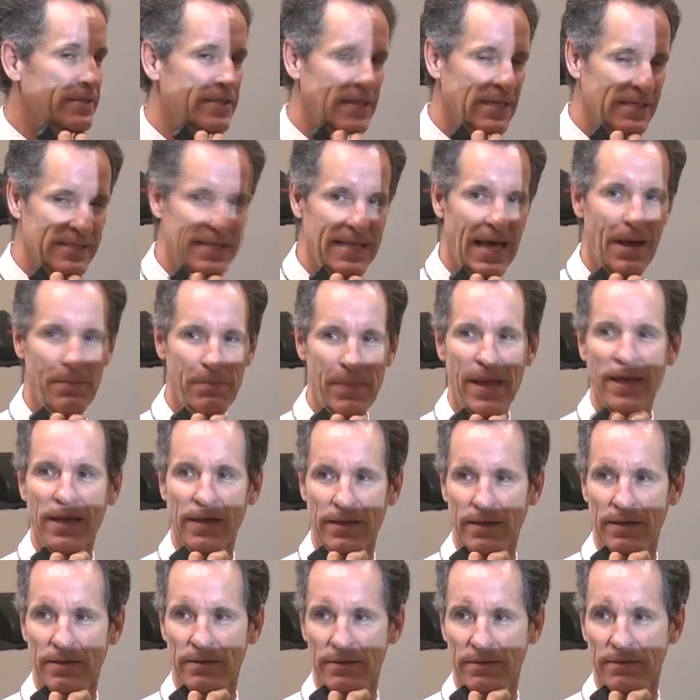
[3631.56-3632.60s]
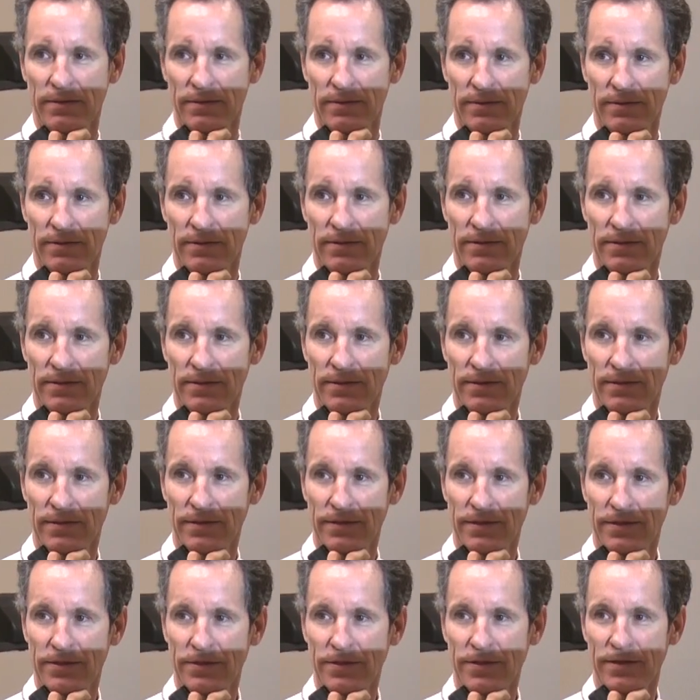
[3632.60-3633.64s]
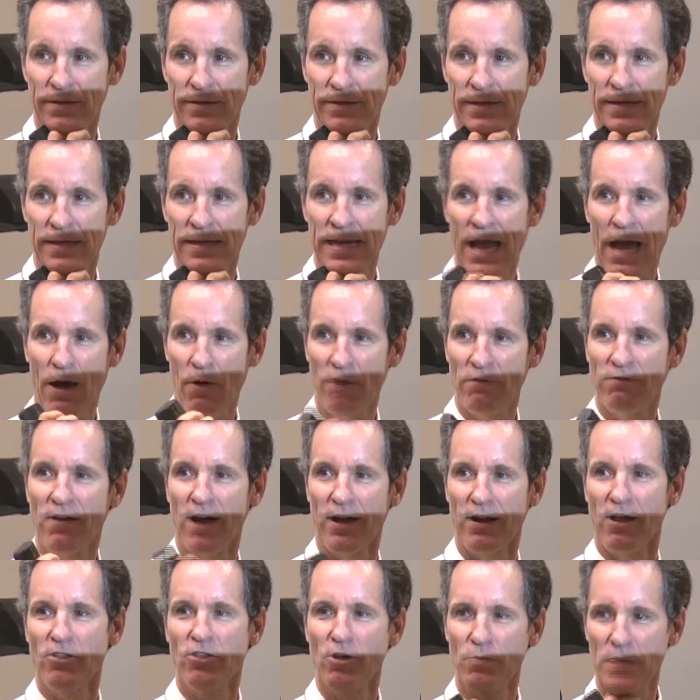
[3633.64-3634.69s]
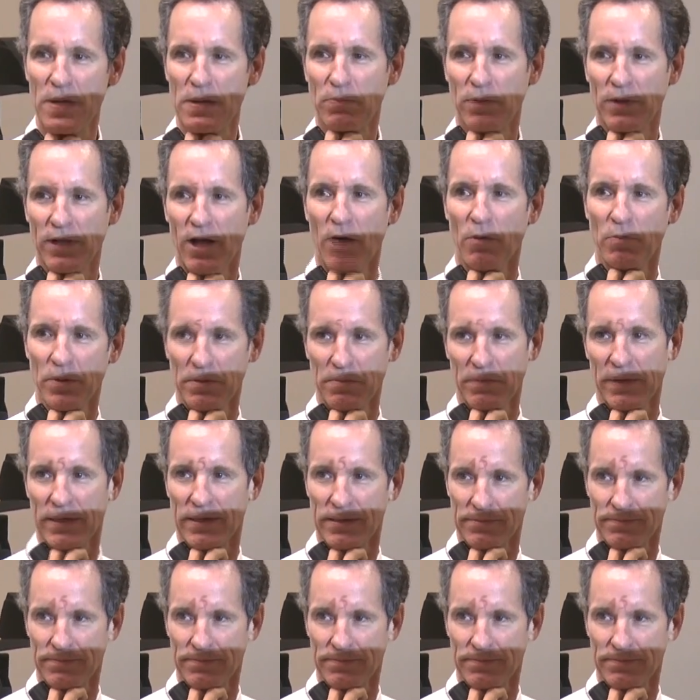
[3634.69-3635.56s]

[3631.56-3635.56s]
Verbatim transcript: Does that make sense? Now I've got other people helping me.